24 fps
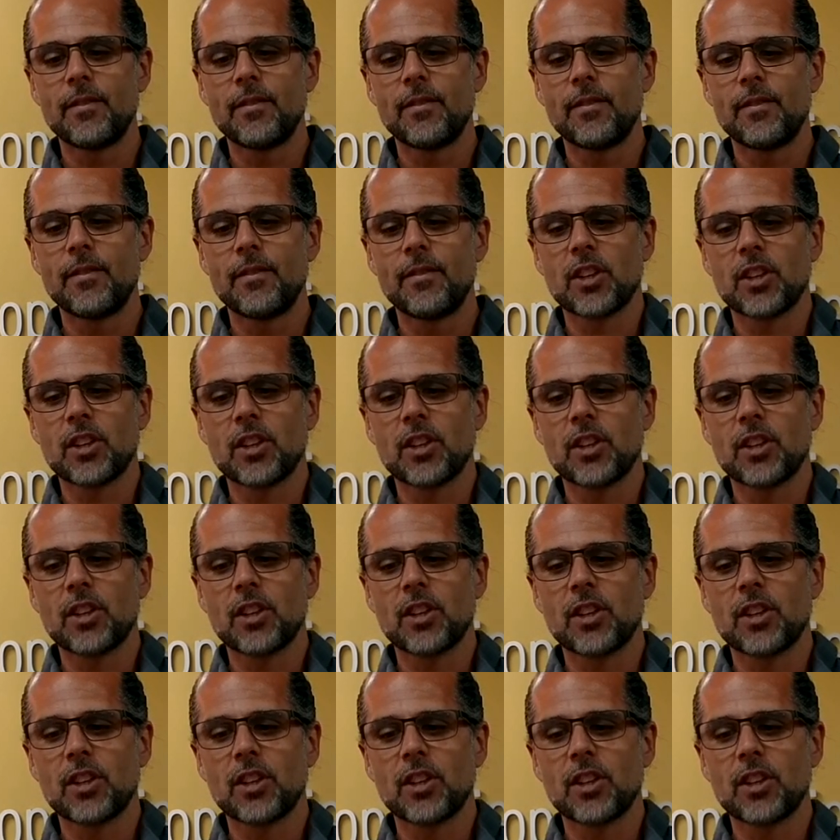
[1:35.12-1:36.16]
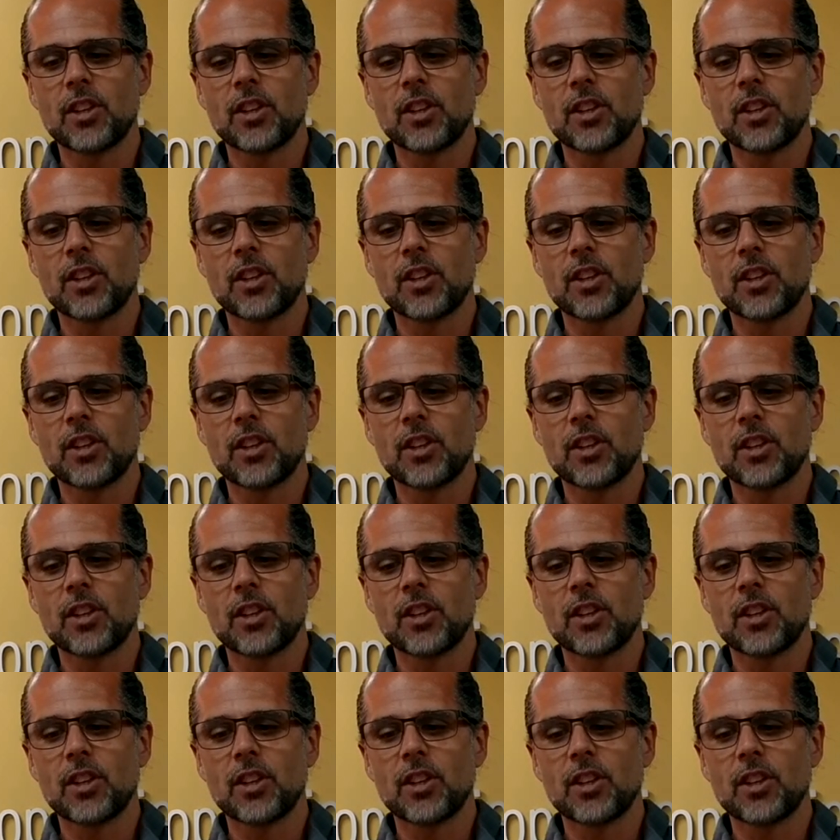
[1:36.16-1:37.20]
And eventually the rubber band has
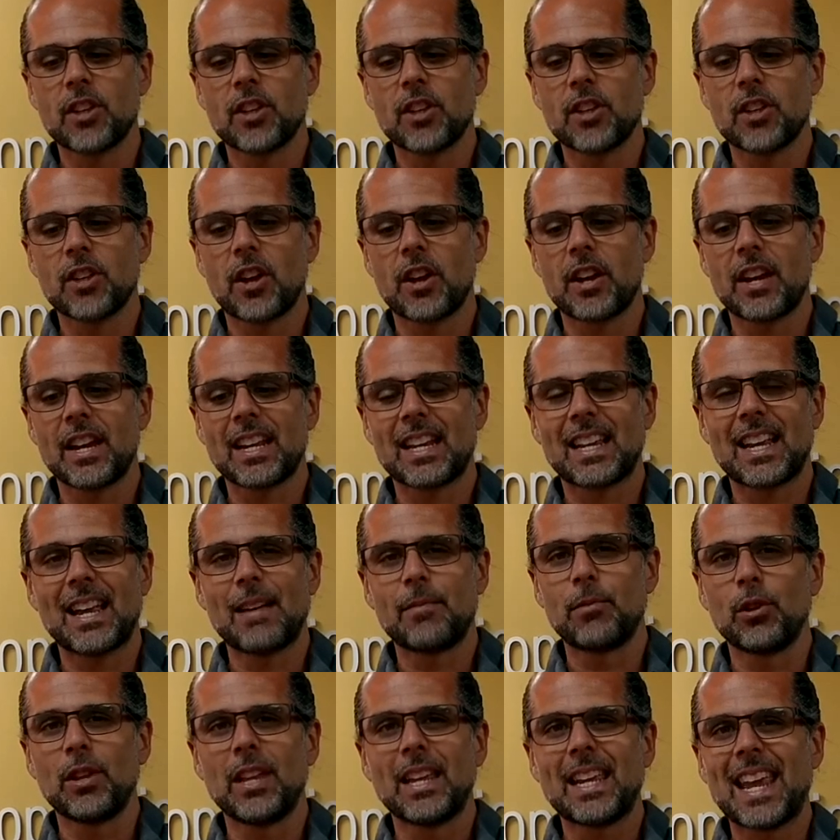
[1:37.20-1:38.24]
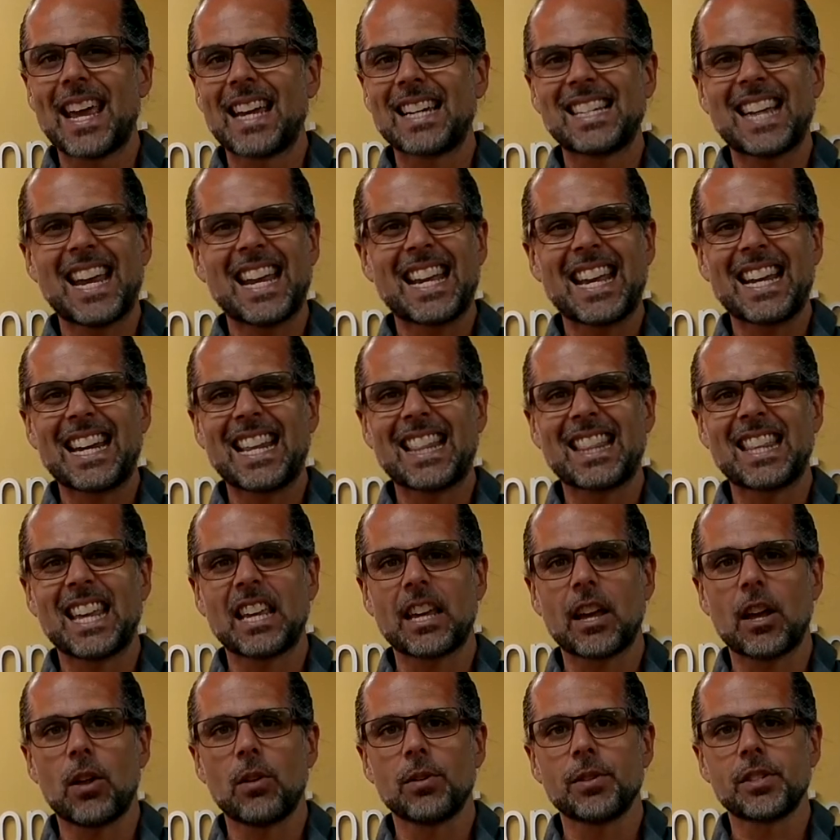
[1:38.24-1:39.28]
so much stress on it, it really can't take
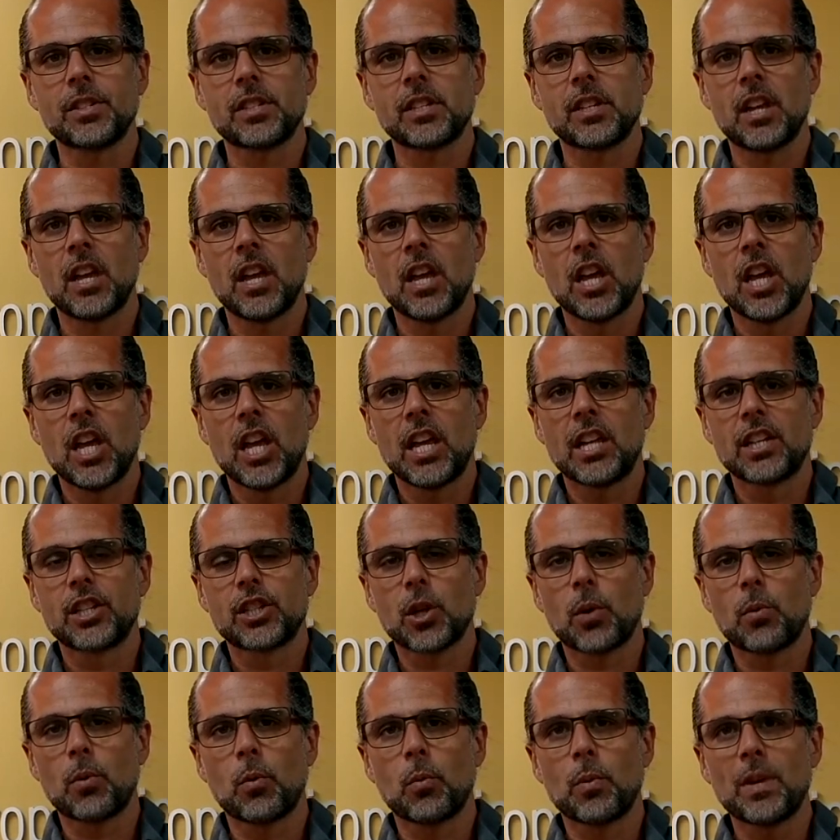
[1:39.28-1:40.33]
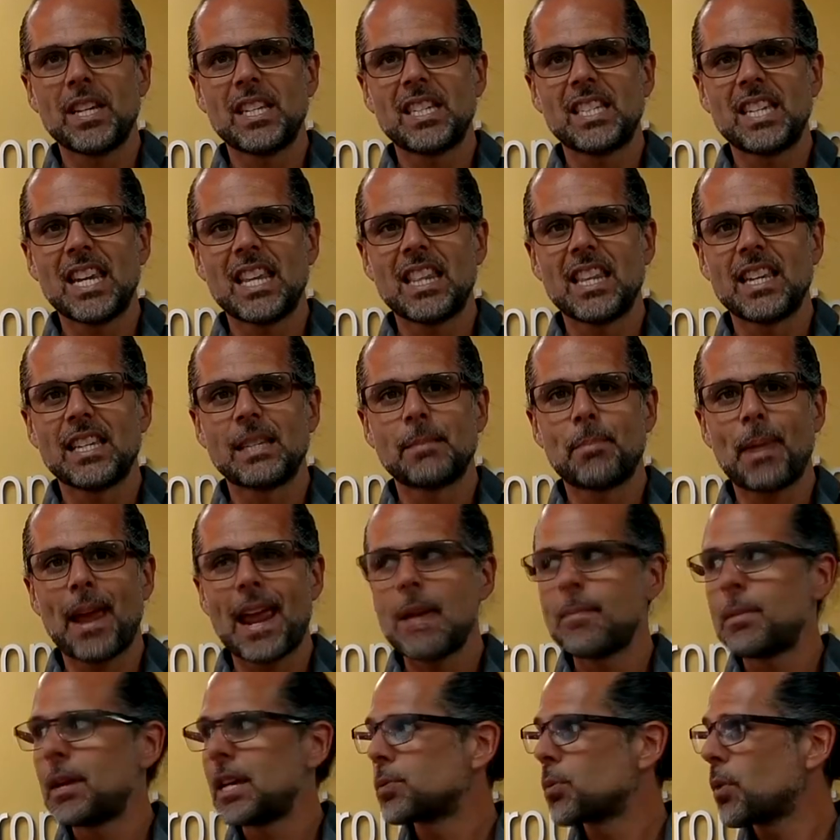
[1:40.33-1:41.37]
anything else. And so when we see these
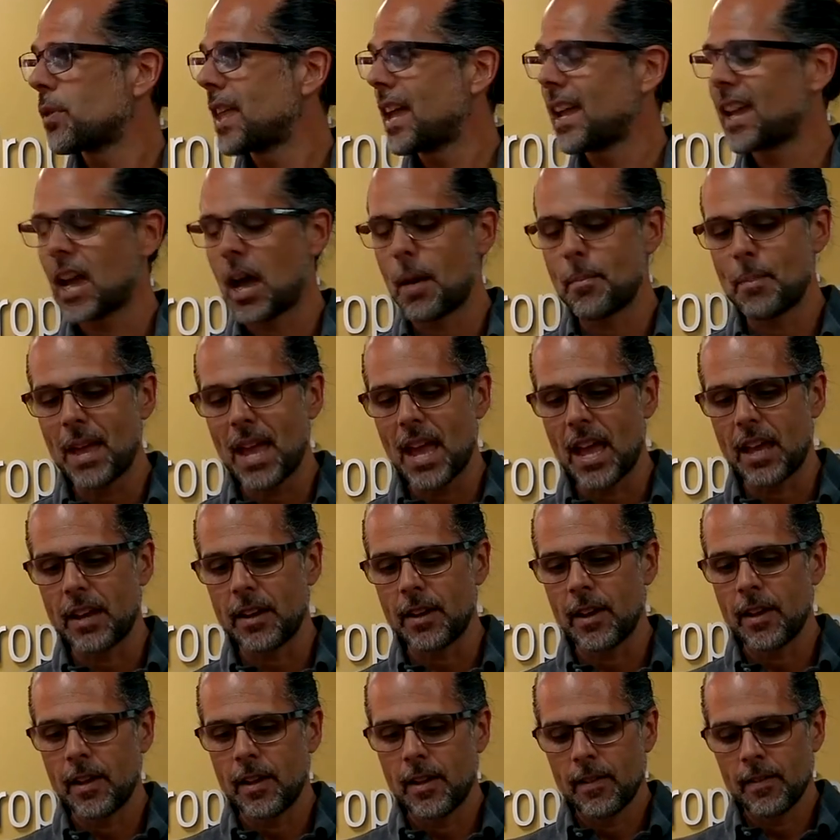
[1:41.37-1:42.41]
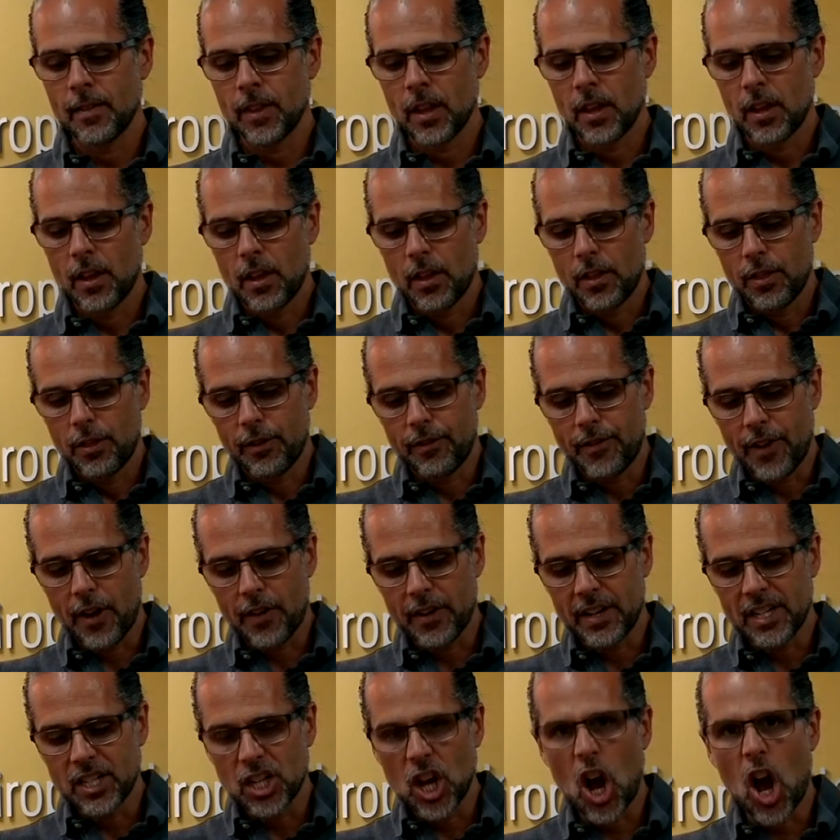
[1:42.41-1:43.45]
babies, when they come in, they're
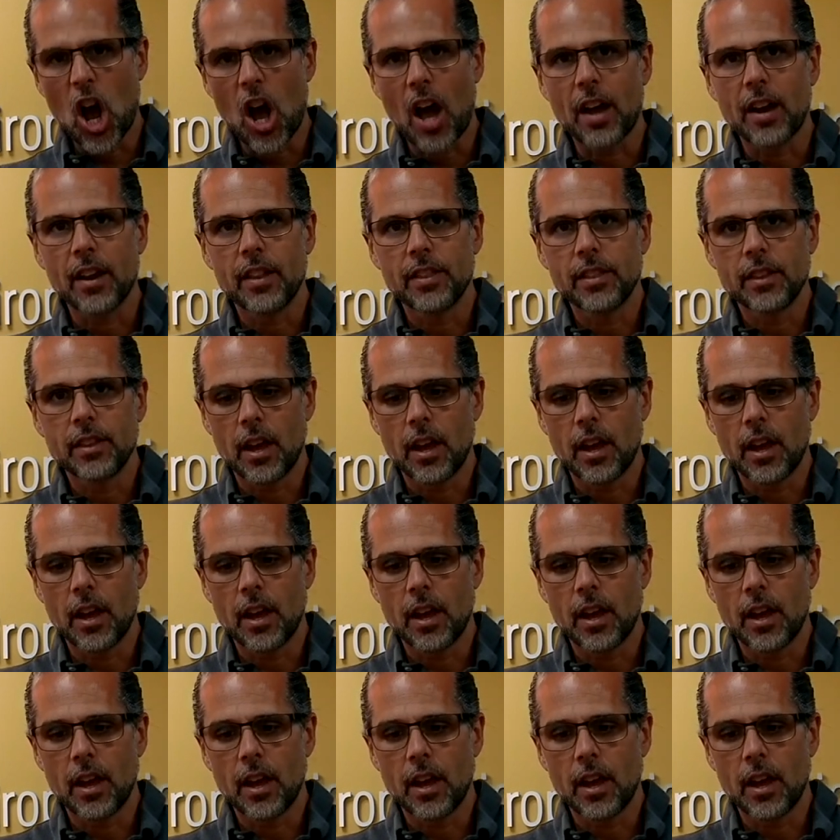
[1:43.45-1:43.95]
very taut.